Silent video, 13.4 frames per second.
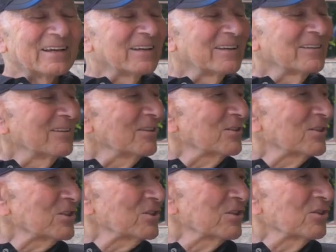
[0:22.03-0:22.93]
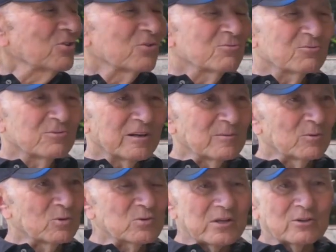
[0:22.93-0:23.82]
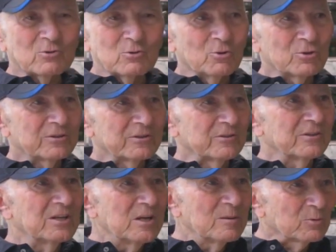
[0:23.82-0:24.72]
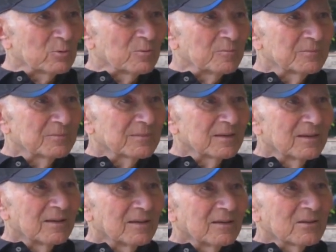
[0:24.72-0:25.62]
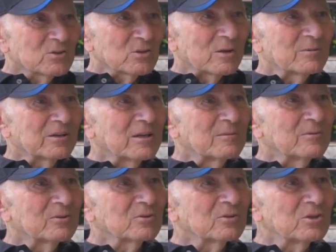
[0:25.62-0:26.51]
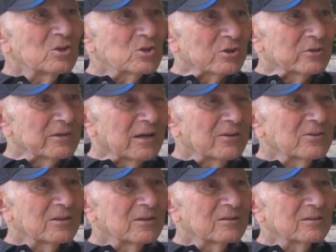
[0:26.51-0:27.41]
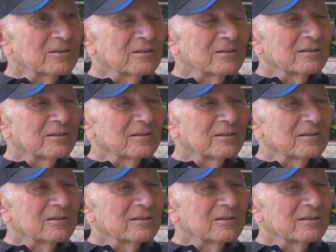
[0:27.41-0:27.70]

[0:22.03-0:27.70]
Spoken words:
And it's just incredible because I taught her Hebrew. So I became her teacher. I think